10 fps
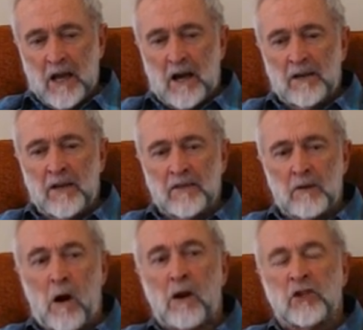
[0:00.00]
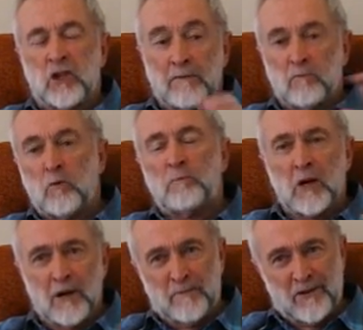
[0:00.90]
I think there are general
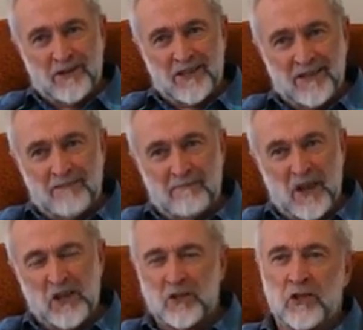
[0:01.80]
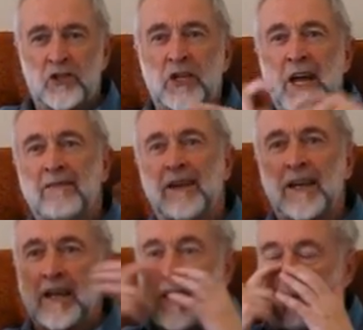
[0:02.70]
purpose managers,
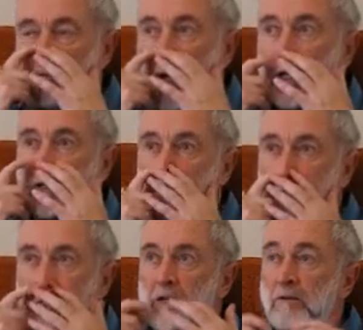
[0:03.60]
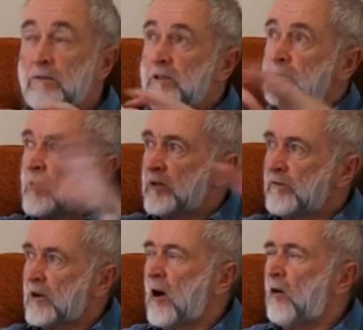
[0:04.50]
generic managers, who are
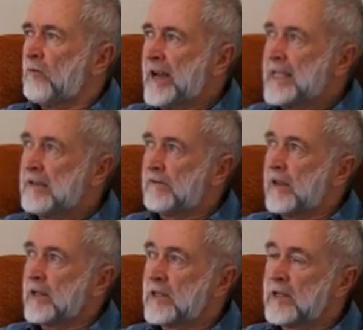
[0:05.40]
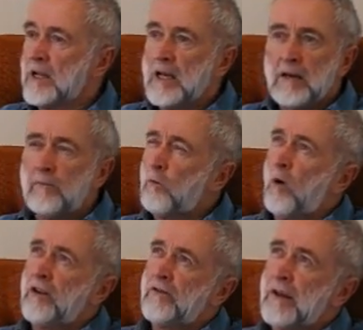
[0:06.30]
responsible for a whole range of things. But
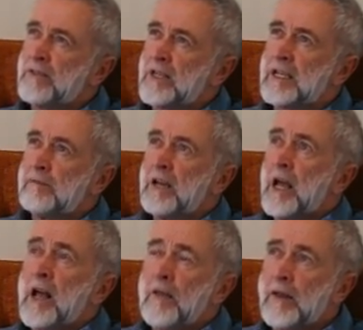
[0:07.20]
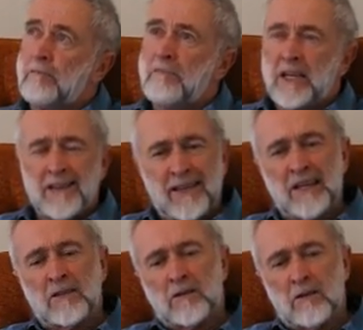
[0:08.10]
one of them said to me, there are many
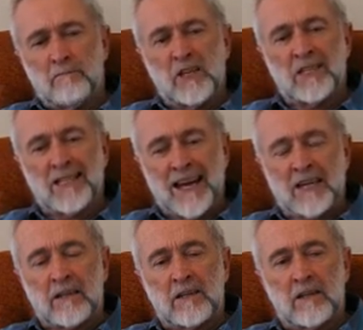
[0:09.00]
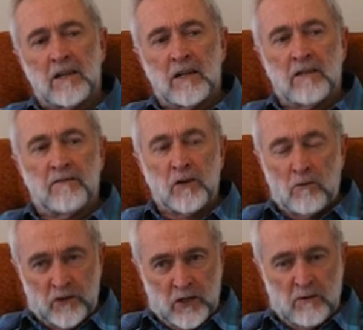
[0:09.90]
things I could be sacked for
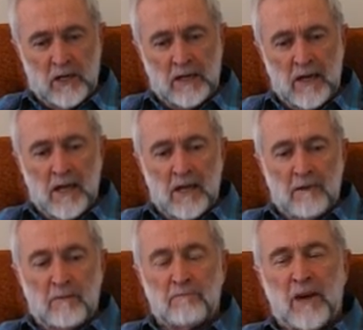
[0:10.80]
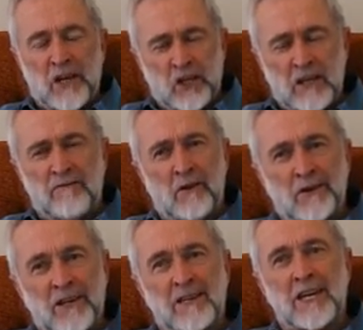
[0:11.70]
not doing, but managing
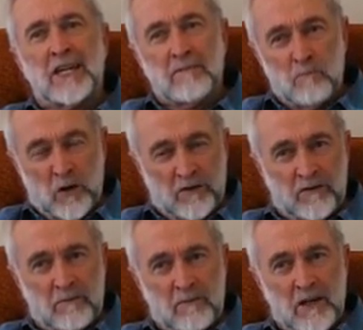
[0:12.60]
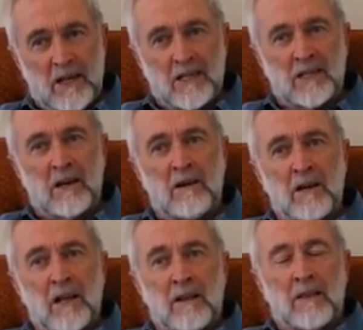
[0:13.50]
volunteers isn't one of them. So
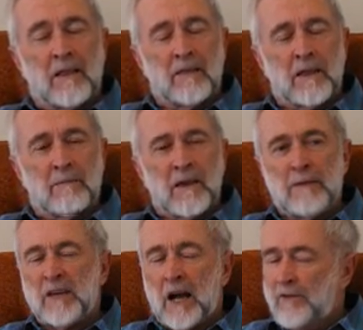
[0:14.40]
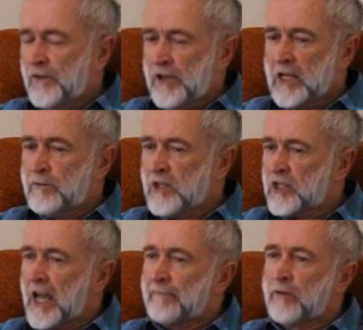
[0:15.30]
there may be other things which
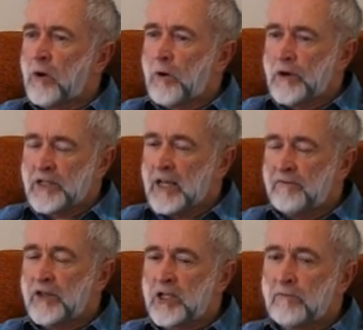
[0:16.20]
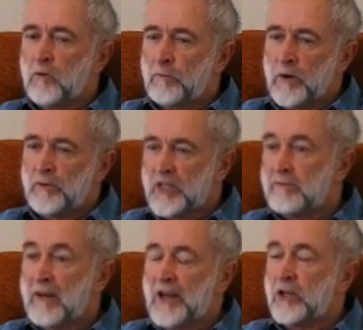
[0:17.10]
take priority for the general purposes
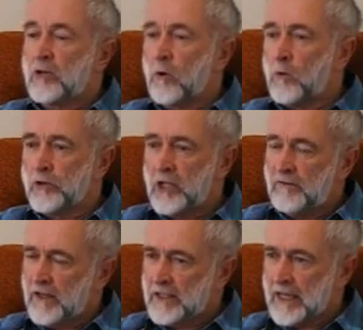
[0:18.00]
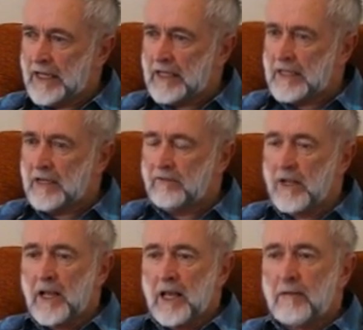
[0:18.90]
manager or chief executive.
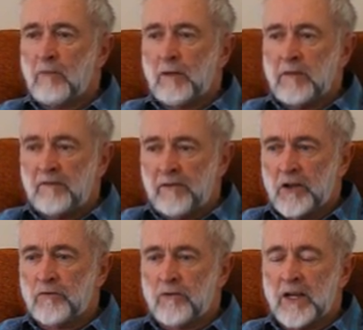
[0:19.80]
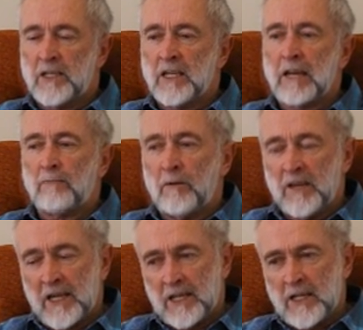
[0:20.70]
It might be fundraising, it might be
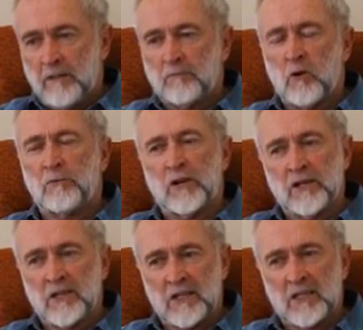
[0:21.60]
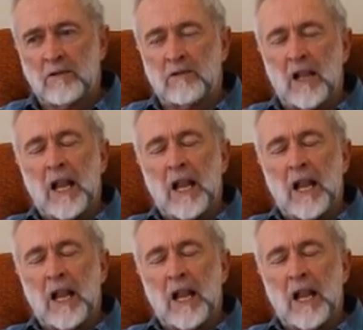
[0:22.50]
getting new properties and so on.